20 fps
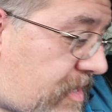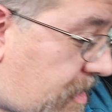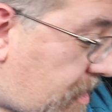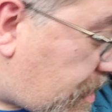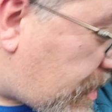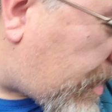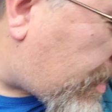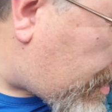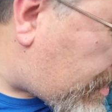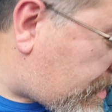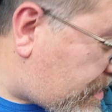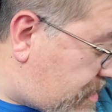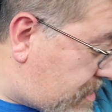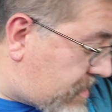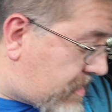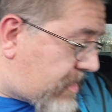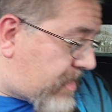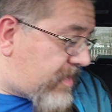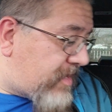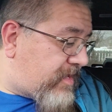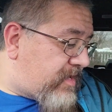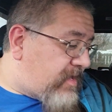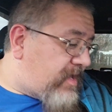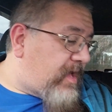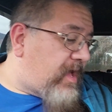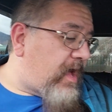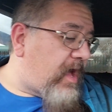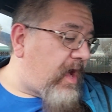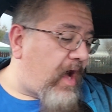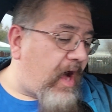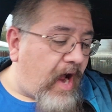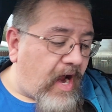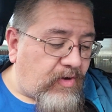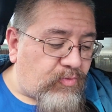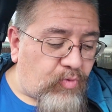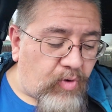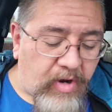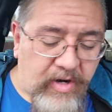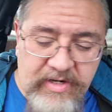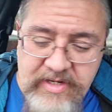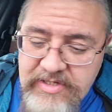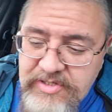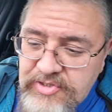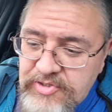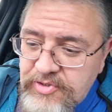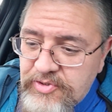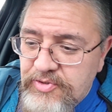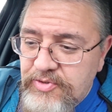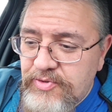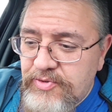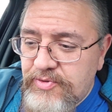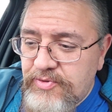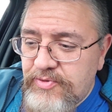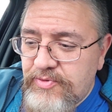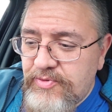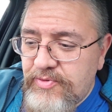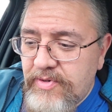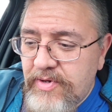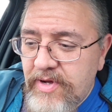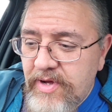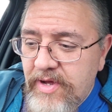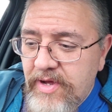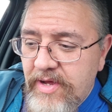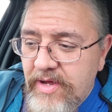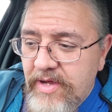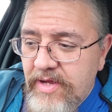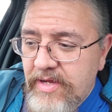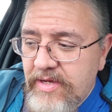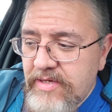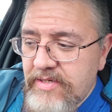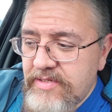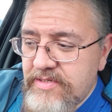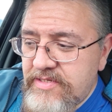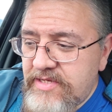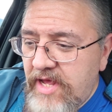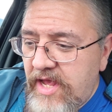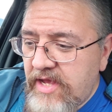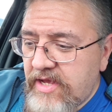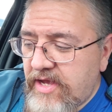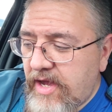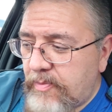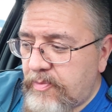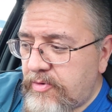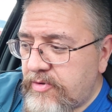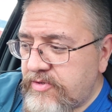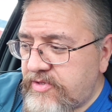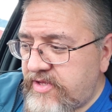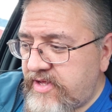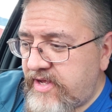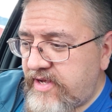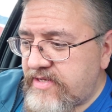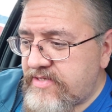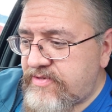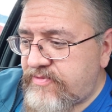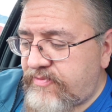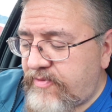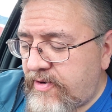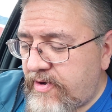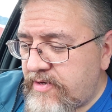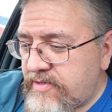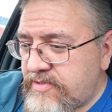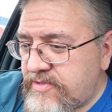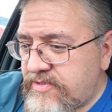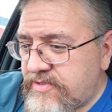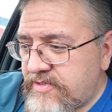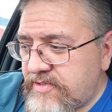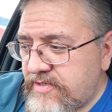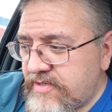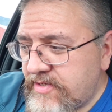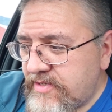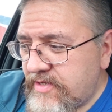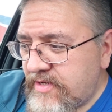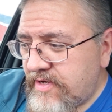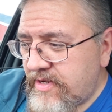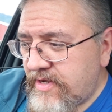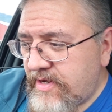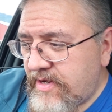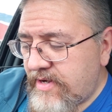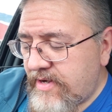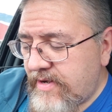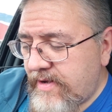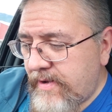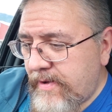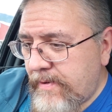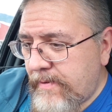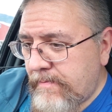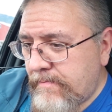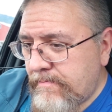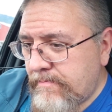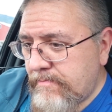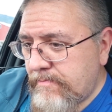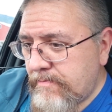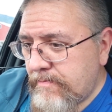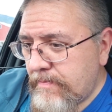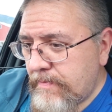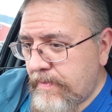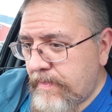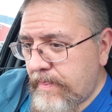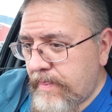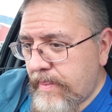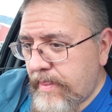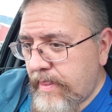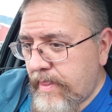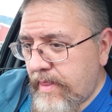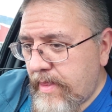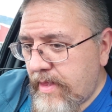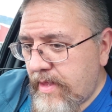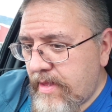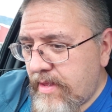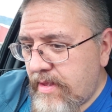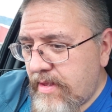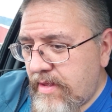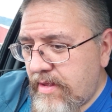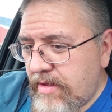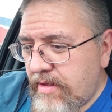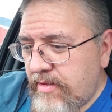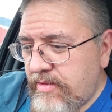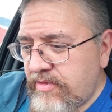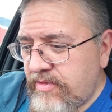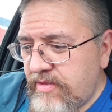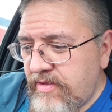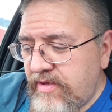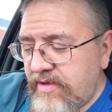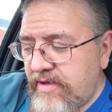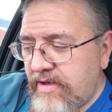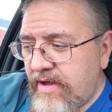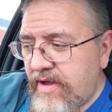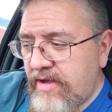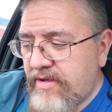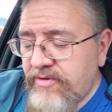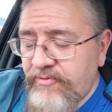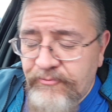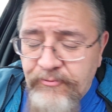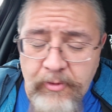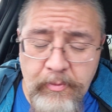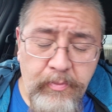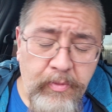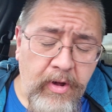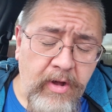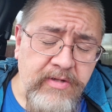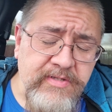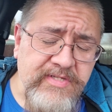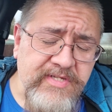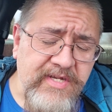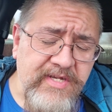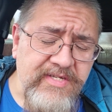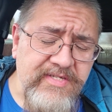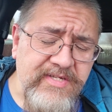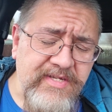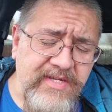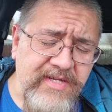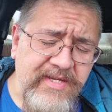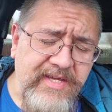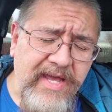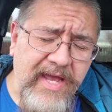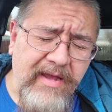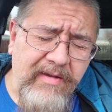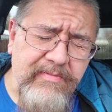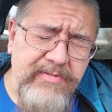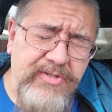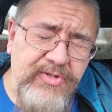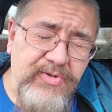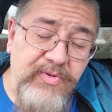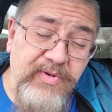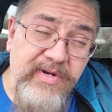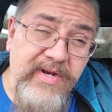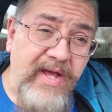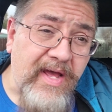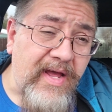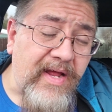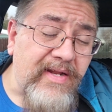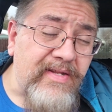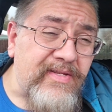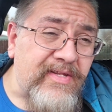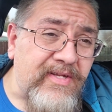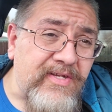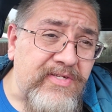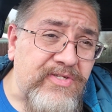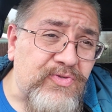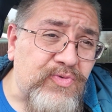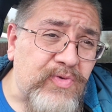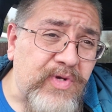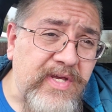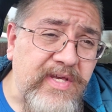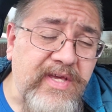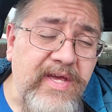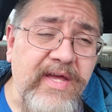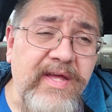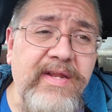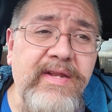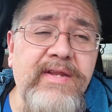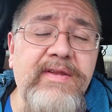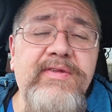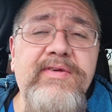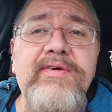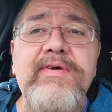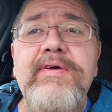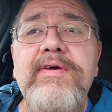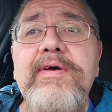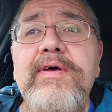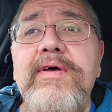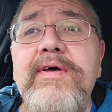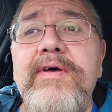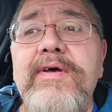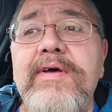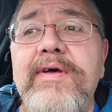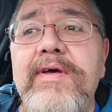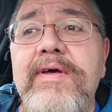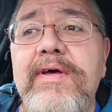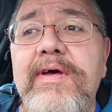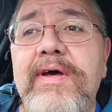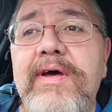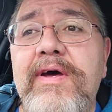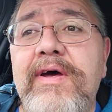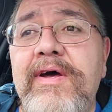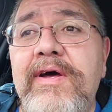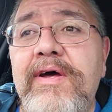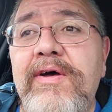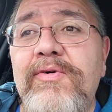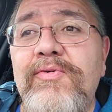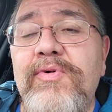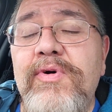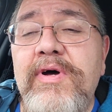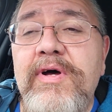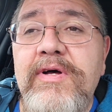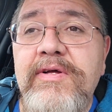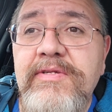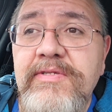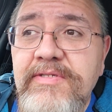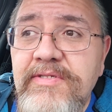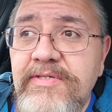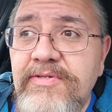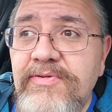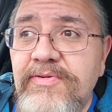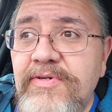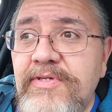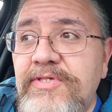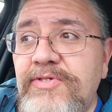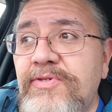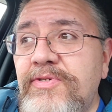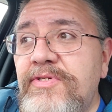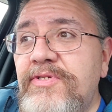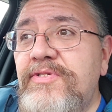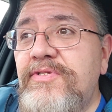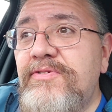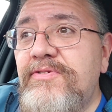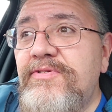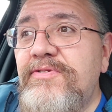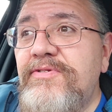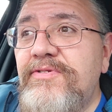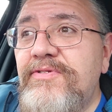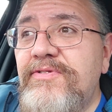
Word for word: uh, I wanted to say a couple things first. Um, the uh, the football season came to an end this weekend. Uh, well, which was